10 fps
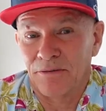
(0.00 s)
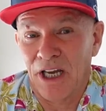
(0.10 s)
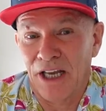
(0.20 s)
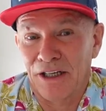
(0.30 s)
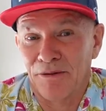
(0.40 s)

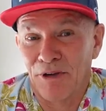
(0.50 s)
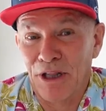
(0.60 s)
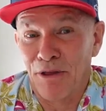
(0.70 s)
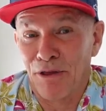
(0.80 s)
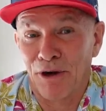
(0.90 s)
and
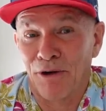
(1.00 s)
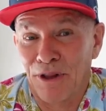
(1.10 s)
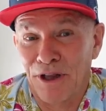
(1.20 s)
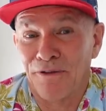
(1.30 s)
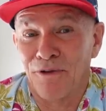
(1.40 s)
in theory,
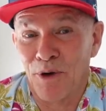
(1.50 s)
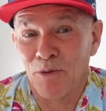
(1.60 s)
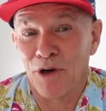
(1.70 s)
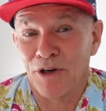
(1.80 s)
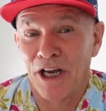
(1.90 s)
therefore, we
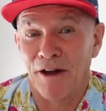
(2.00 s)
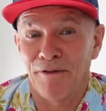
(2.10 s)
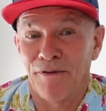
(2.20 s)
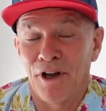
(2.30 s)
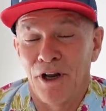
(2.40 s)
won't
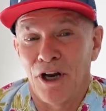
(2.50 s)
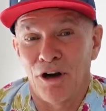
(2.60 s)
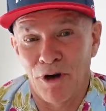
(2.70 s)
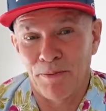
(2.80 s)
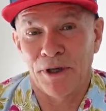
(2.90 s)
have a,
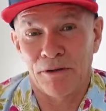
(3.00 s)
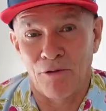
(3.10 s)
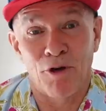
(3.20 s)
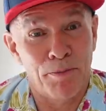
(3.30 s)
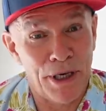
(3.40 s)
rep- a
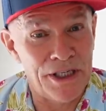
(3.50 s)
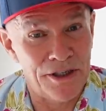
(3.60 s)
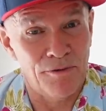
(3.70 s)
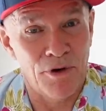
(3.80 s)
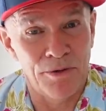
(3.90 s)
repeat
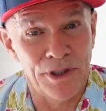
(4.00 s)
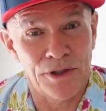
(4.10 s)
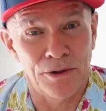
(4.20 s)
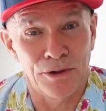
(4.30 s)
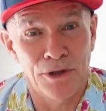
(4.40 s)
of what we
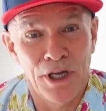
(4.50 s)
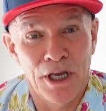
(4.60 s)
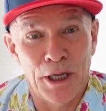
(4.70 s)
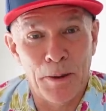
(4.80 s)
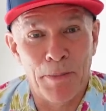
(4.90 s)
saw
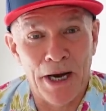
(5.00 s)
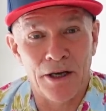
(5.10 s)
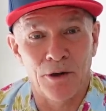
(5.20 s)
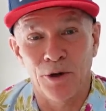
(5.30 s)
in Baku.